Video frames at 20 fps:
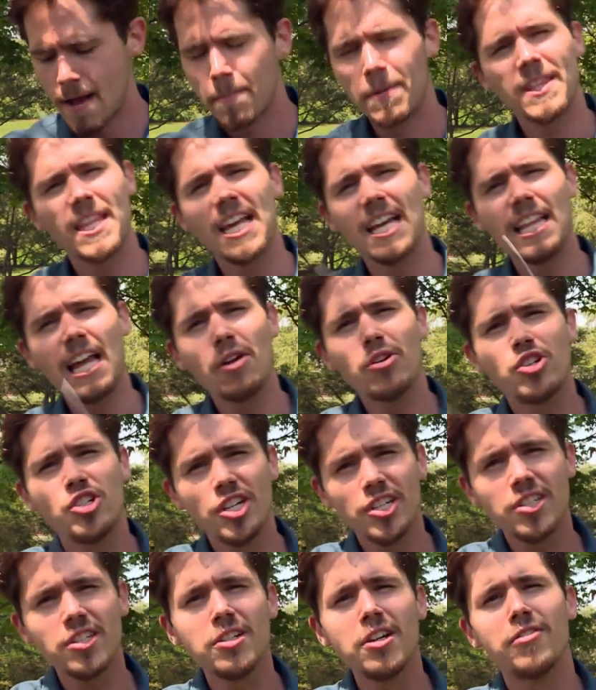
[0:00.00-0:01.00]
But they allow
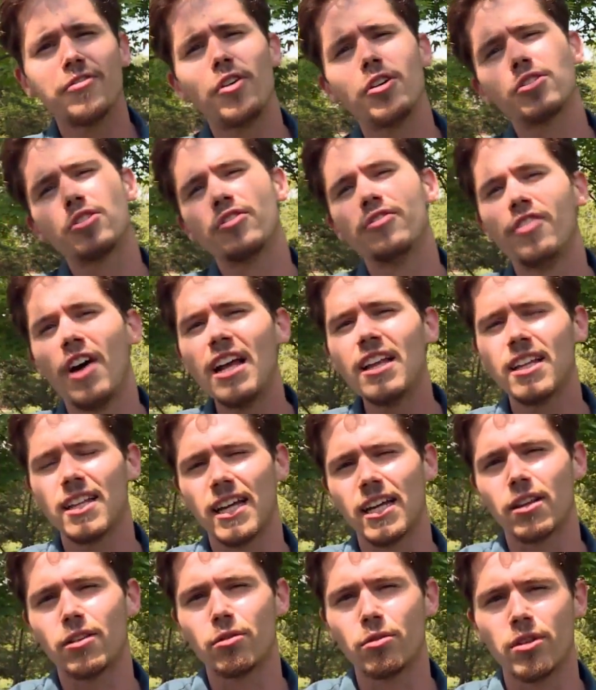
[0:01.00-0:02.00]
just enough ultraviolet
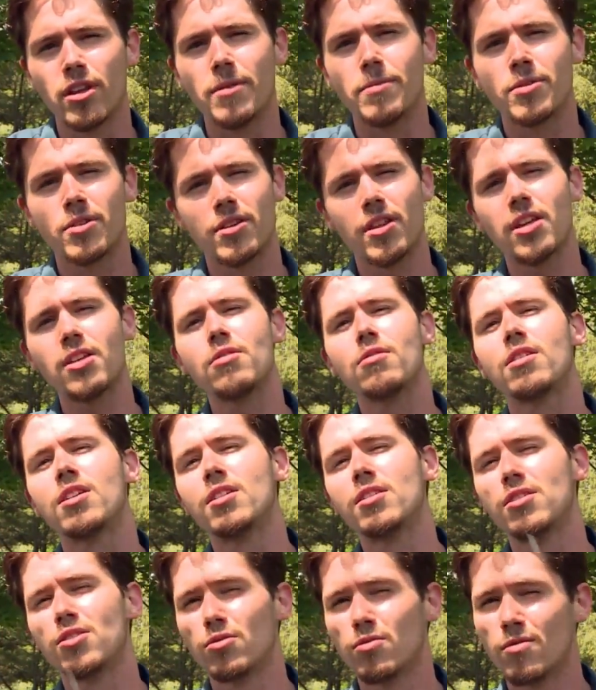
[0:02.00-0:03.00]
light through them so that you
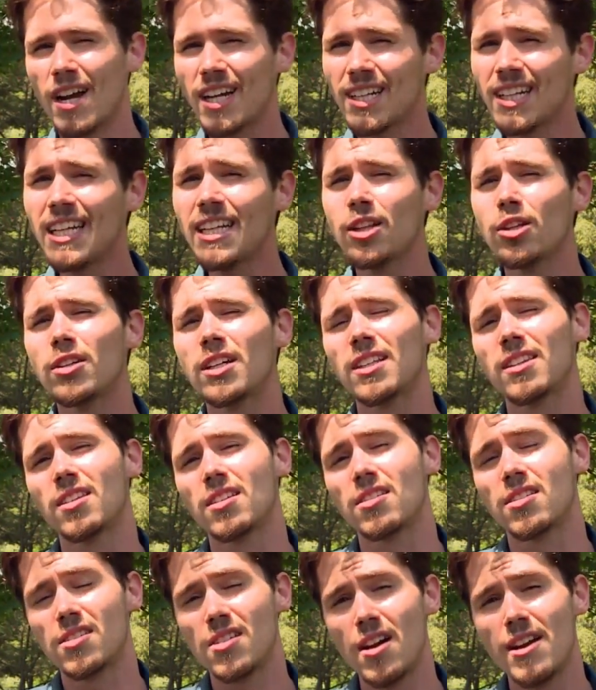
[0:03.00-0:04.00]
can directly look at
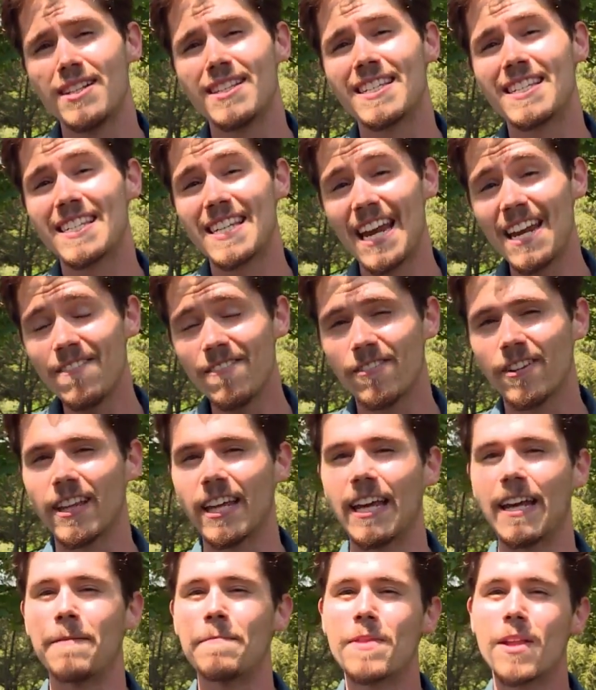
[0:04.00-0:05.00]
the sun
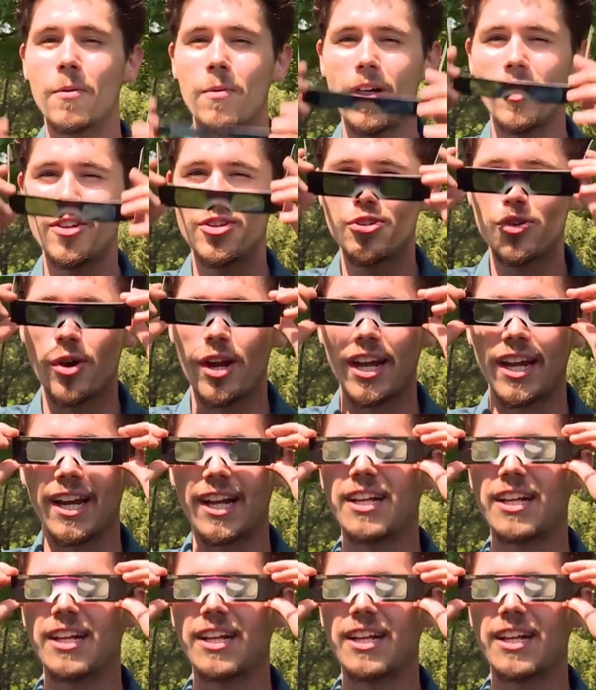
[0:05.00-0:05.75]
safely while enjoying an